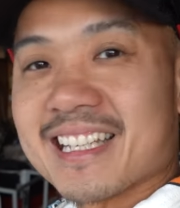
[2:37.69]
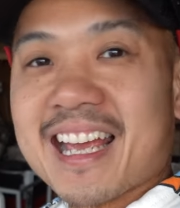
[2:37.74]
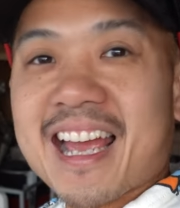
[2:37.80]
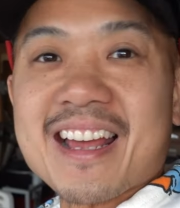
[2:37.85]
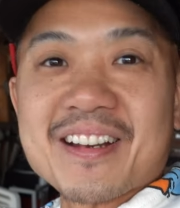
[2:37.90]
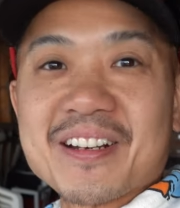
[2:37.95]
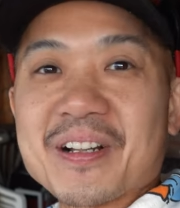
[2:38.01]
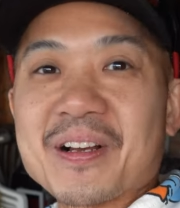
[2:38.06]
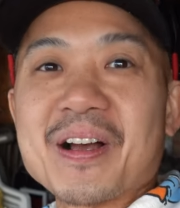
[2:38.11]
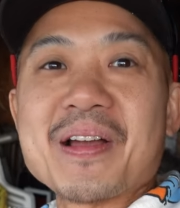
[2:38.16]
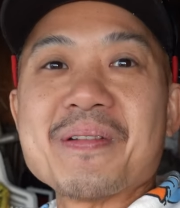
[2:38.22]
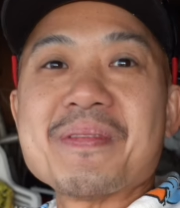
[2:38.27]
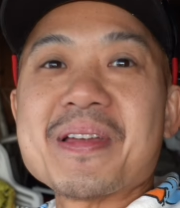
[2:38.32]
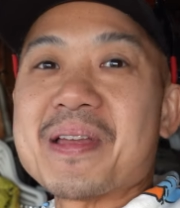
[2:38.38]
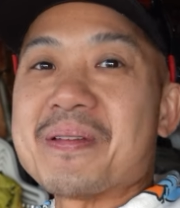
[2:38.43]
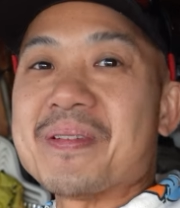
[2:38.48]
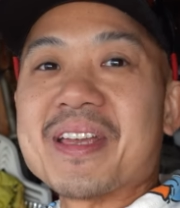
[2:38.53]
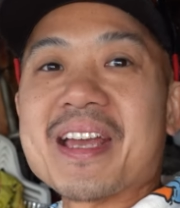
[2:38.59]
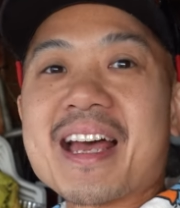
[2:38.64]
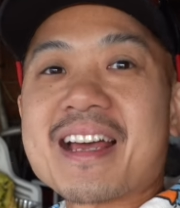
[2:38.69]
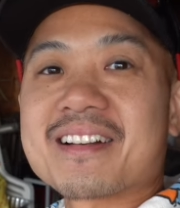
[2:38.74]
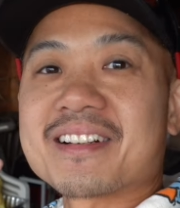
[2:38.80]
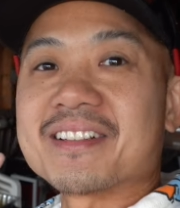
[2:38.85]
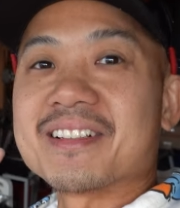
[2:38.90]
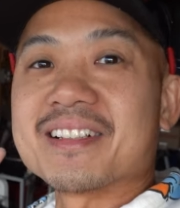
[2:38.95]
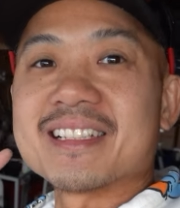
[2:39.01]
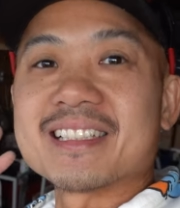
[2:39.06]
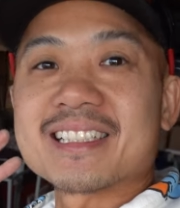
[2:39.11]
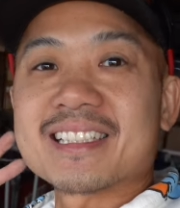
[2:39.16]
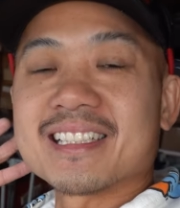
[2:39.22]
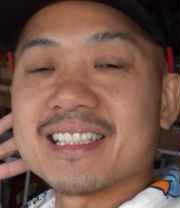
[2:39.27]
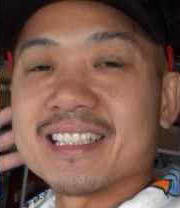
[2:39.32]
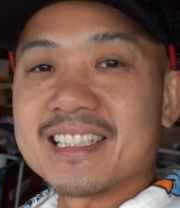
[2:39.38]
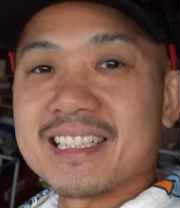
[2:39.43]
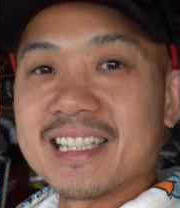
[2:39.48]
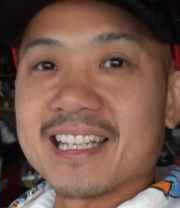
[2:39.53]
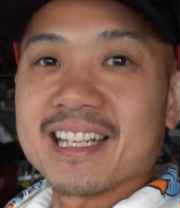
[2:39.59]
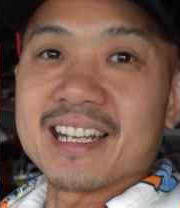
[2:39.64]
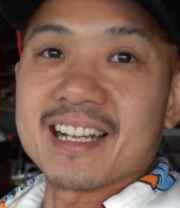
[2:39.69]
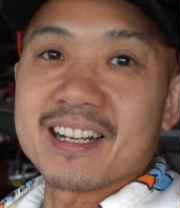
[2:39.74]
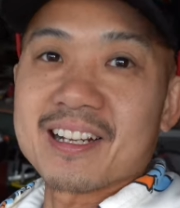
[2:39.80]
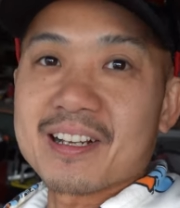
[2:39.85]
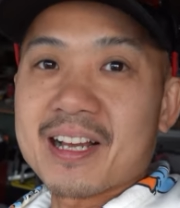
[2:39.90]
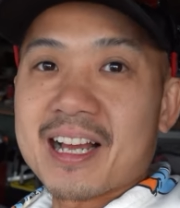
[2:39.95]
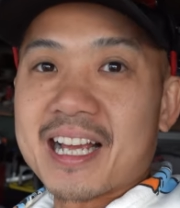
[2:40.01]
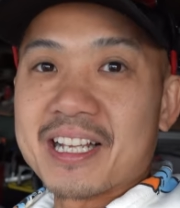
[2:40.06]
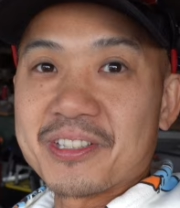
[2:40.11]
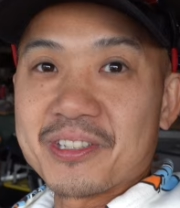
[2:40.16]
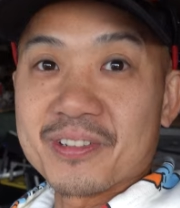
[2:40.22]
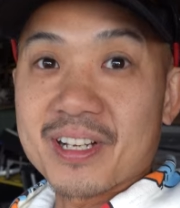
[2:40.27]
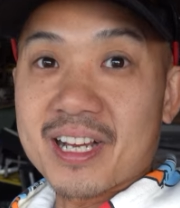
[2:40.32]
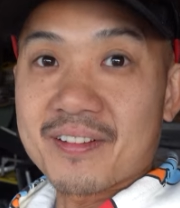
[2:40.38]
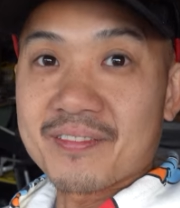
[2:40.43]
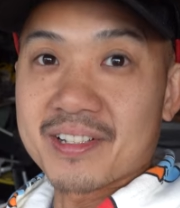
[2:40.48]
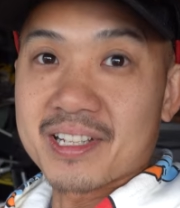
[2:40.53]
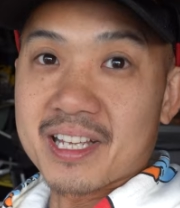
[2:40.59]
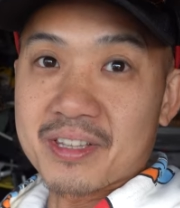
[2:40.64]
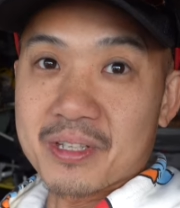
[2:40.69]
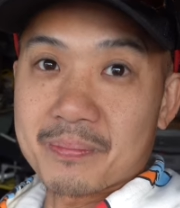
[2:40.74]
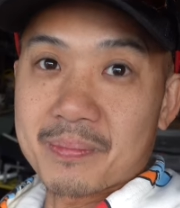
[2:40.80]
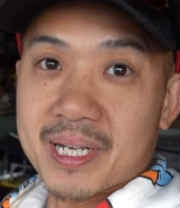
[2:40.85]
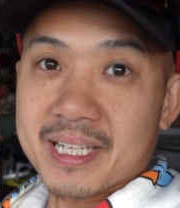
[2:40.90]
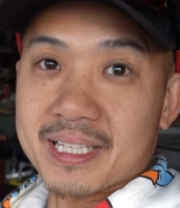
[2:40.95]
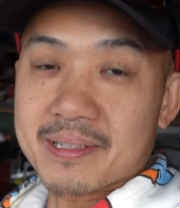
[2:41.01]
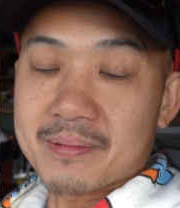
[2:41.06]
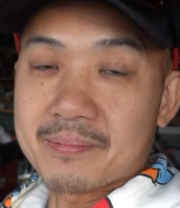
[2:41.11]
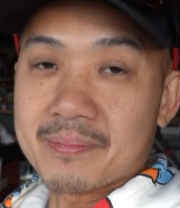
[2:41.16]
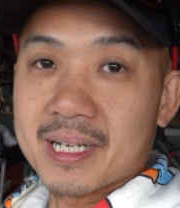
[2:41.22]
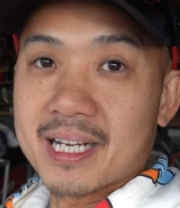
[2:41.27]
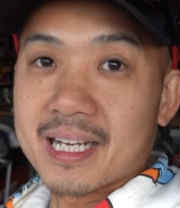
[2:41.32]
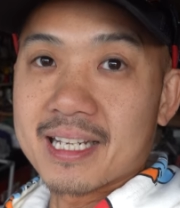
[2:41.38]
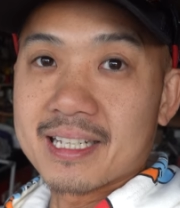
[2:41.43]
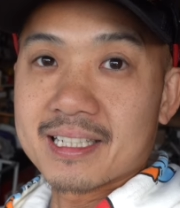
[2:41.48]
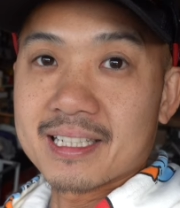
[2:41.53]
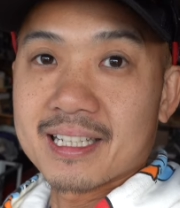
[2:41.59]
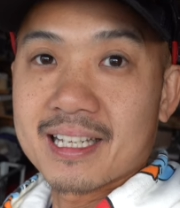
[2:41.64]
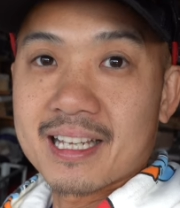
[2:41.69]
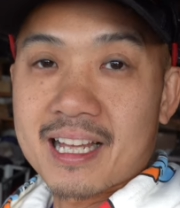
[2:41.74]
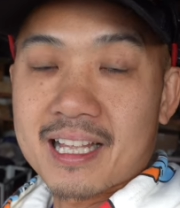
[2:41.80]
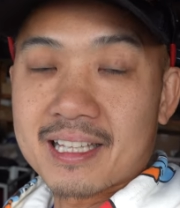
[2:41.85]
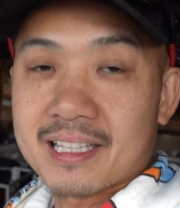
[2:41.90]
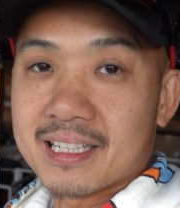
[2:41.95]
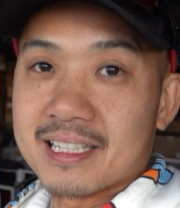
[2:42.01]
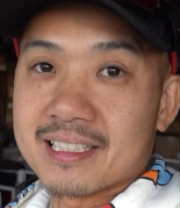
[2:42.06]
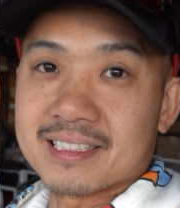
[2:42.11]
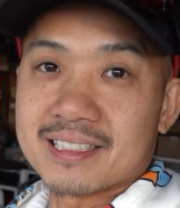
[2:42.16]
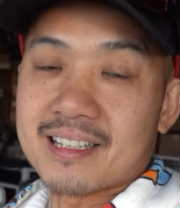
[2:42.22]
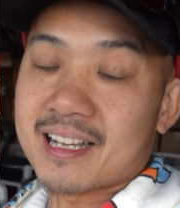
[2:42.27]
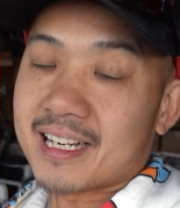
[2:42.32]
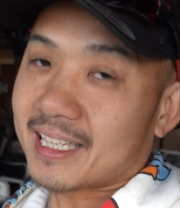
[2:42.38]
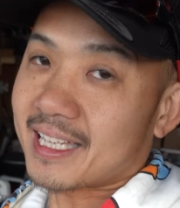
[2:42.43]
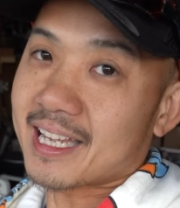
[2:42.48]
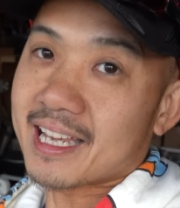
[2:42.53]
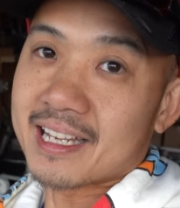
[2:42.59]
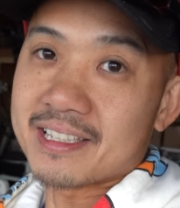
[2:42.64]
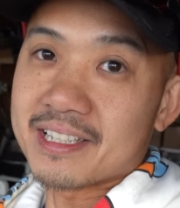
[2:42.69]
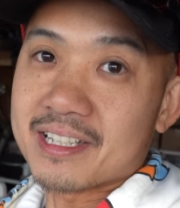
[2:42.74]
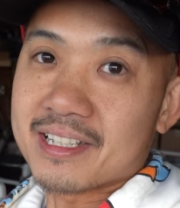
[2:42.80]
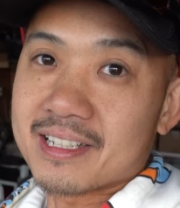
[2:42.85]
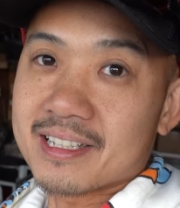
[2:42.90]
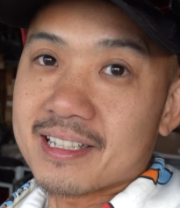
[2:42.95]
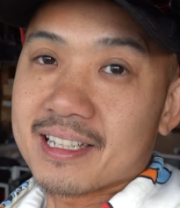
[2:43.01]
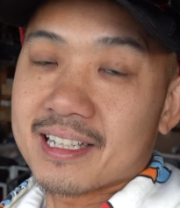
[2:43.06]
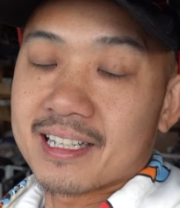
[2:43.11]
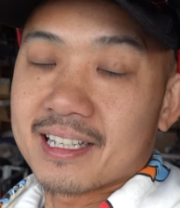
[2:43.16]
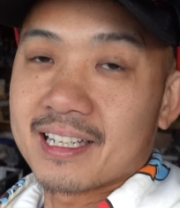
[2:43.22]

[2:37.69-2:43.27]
I don't know. Maybe, I don't know. It's still in the air. I do have another bike in mind. It's not a Canyon.